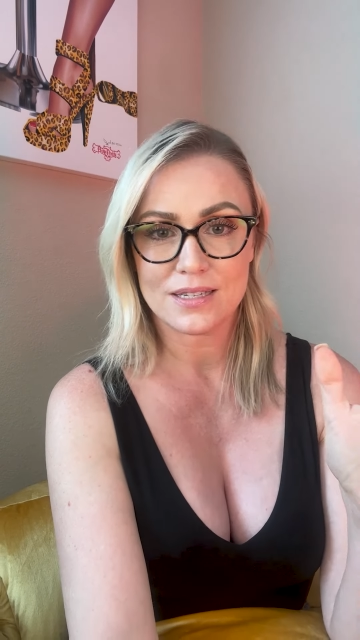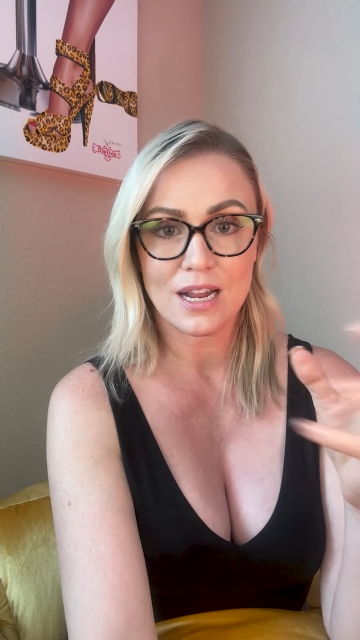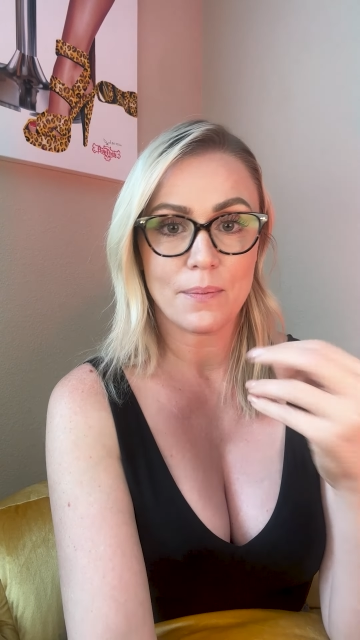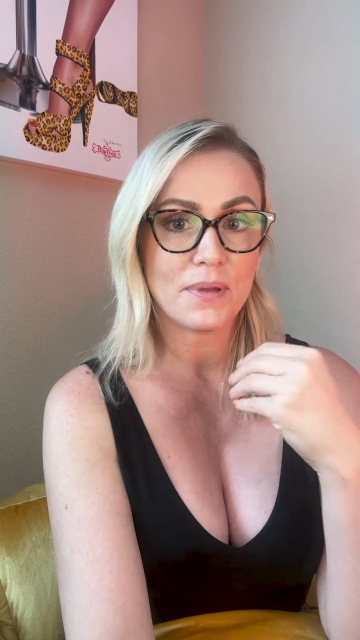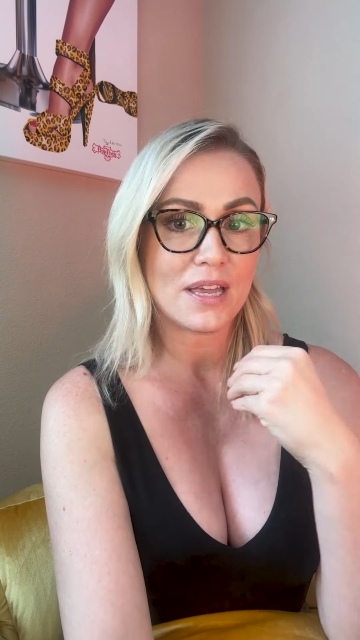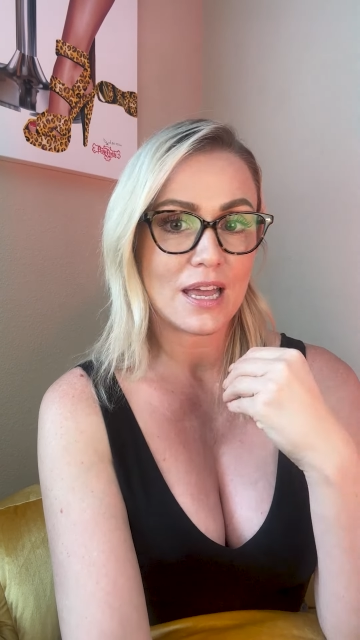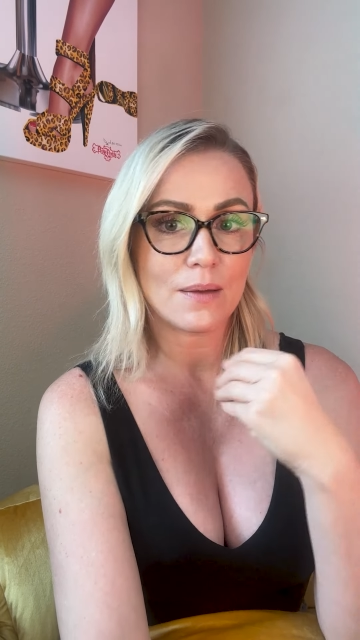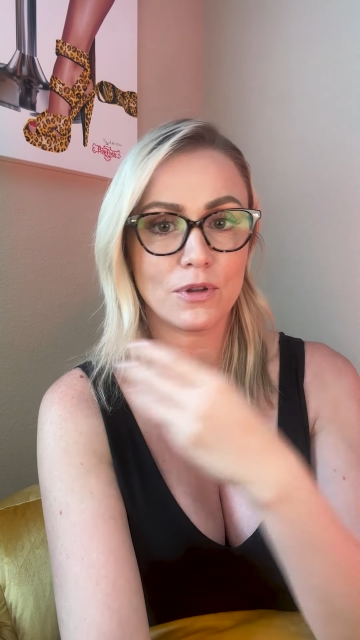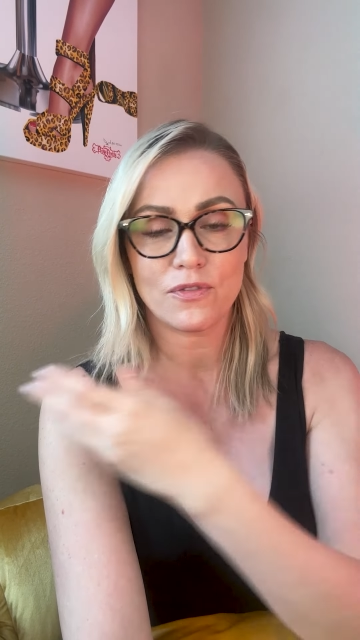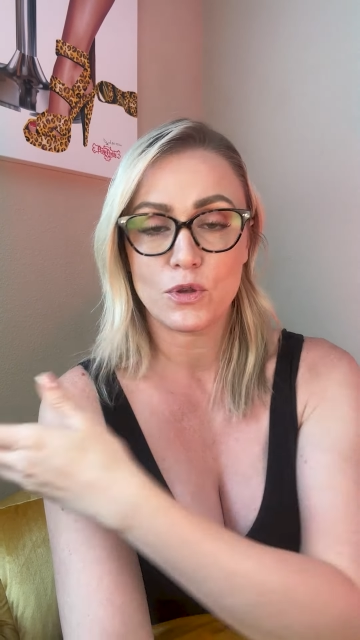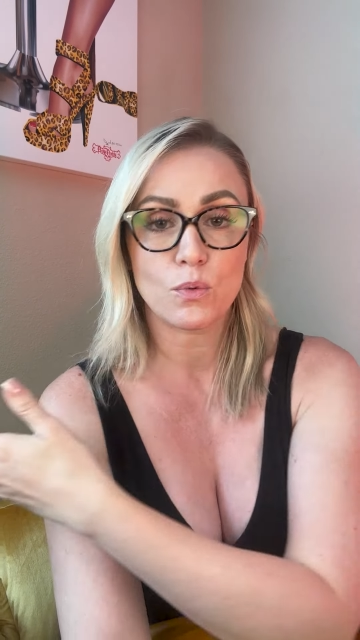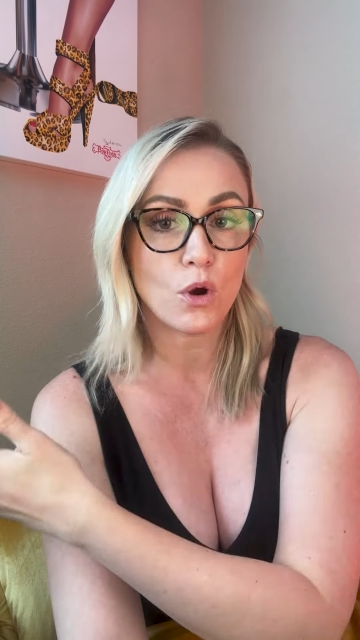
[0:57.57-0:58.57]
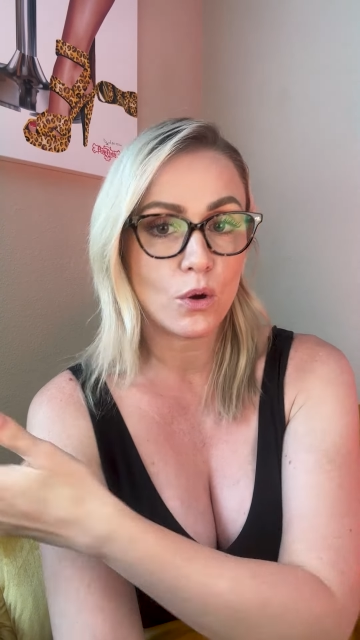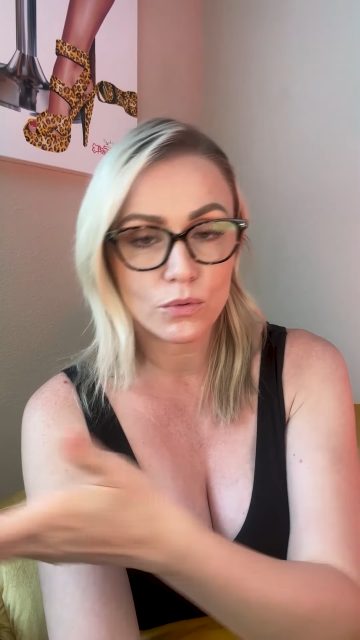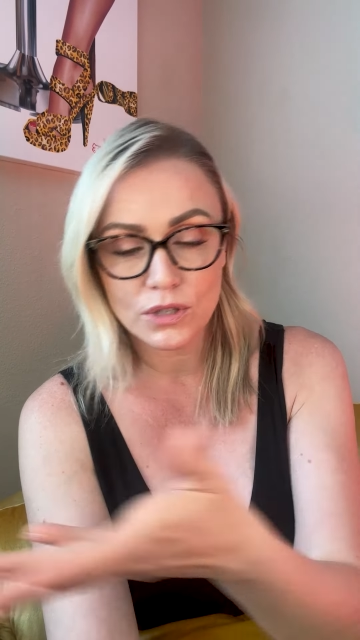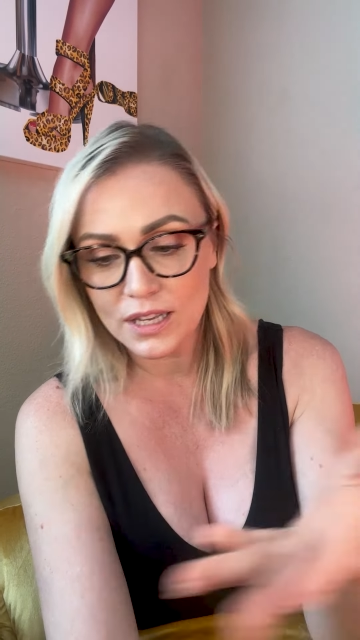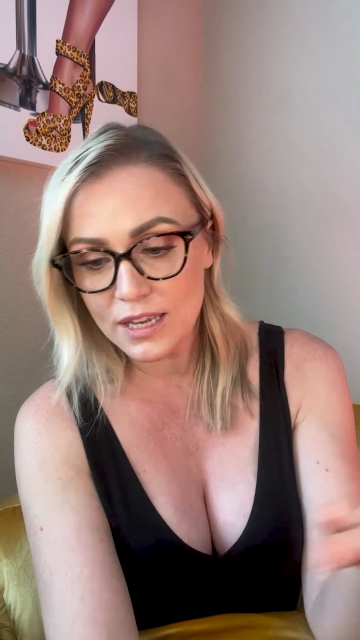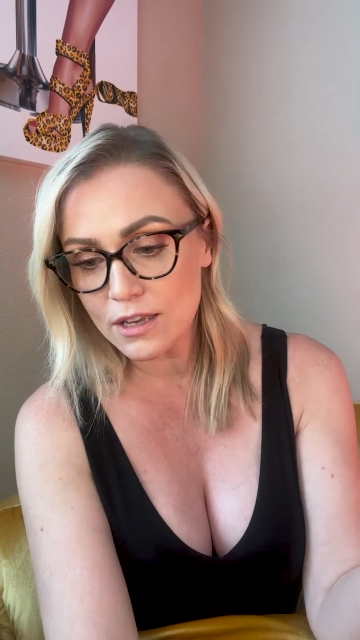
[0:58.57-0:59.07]
Not being able, if you were
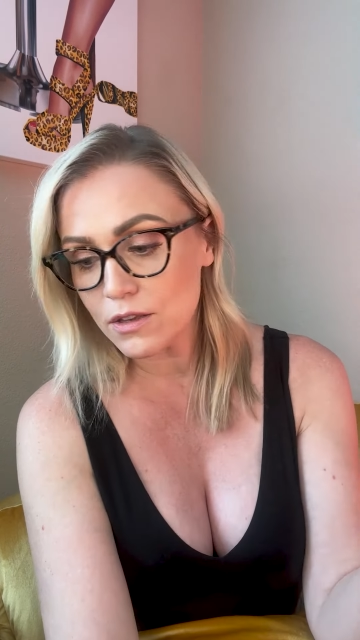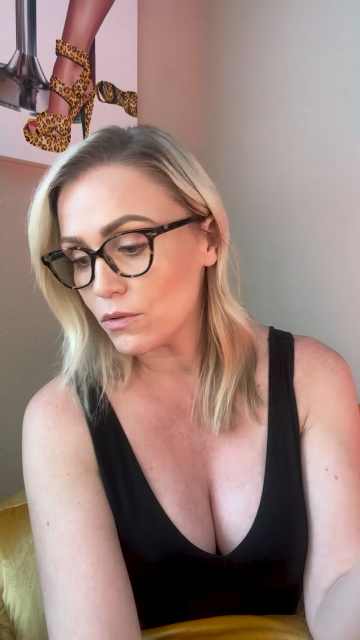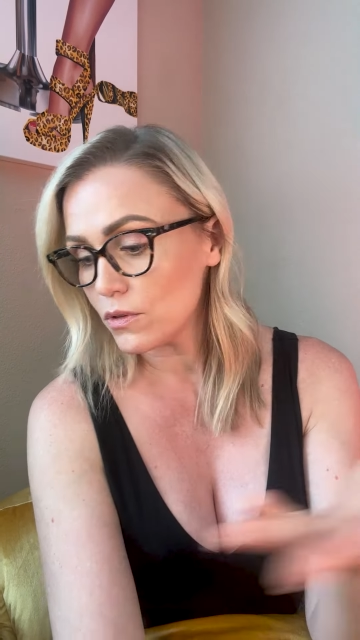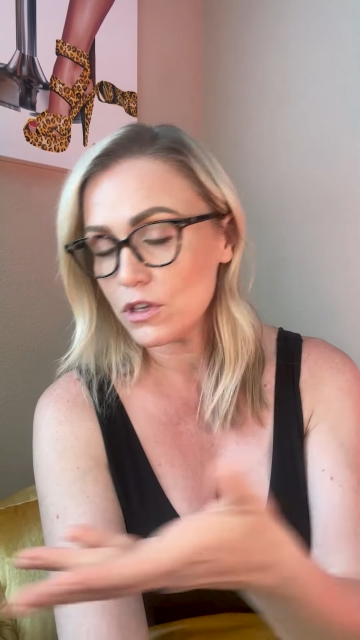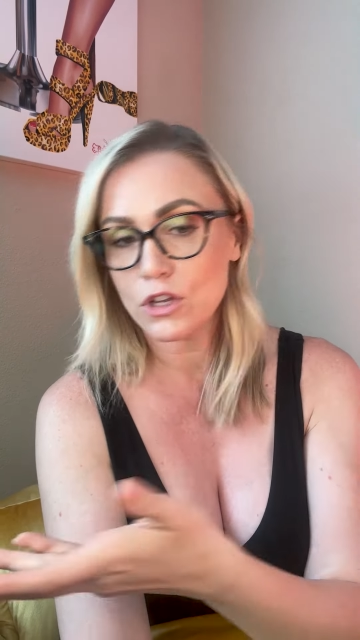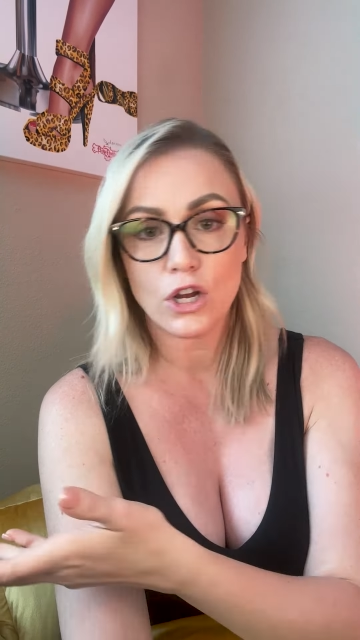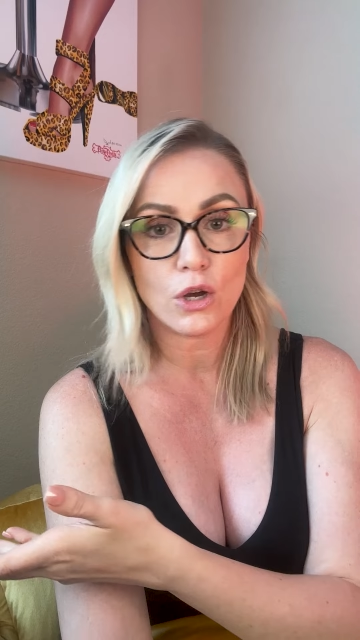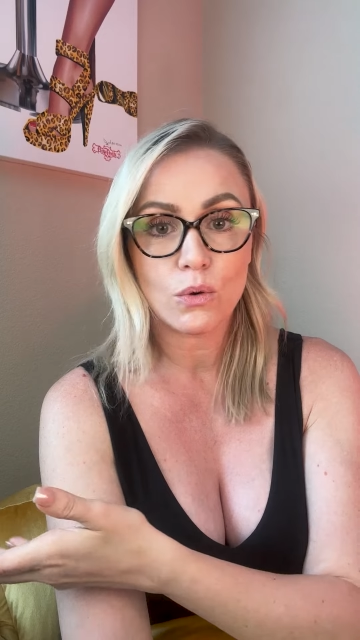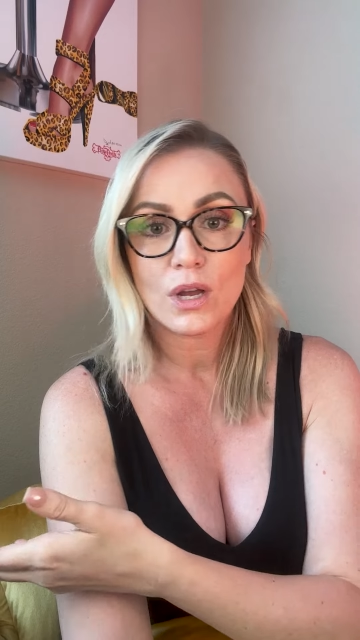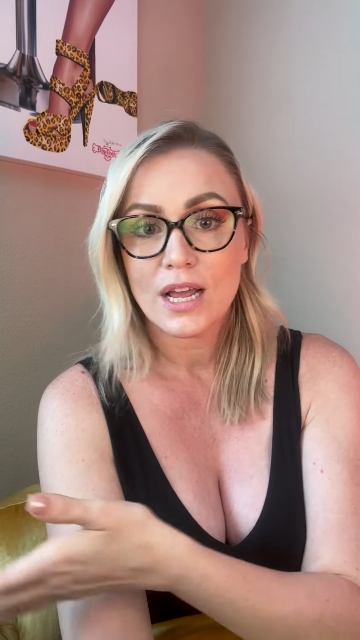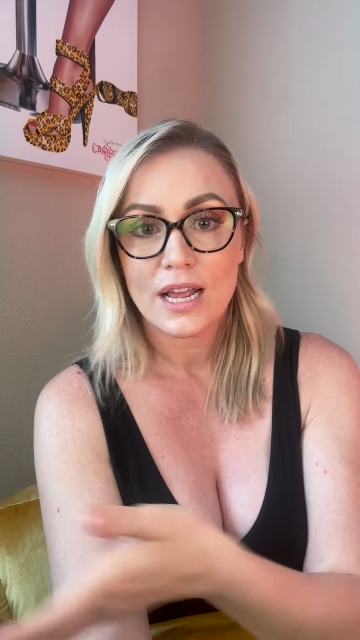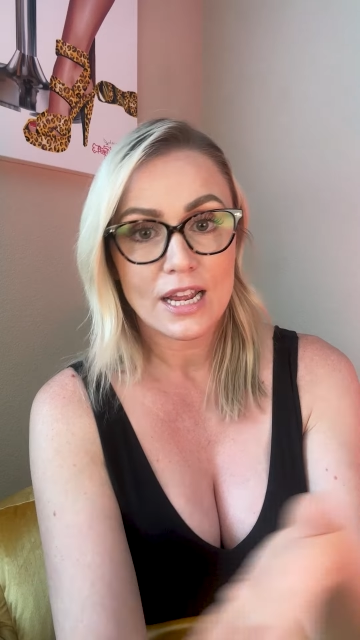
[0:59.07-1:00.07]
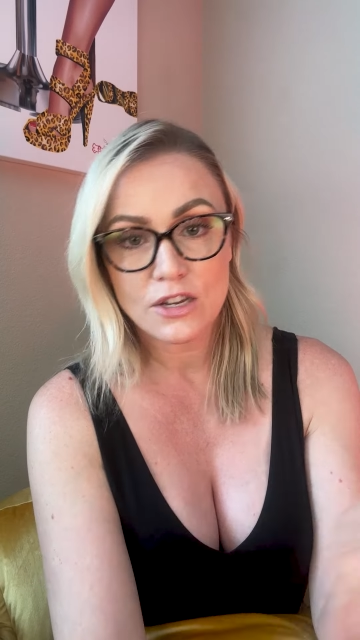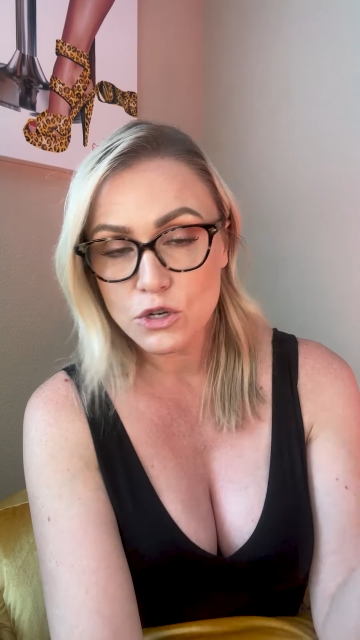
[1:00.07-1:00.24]
only, in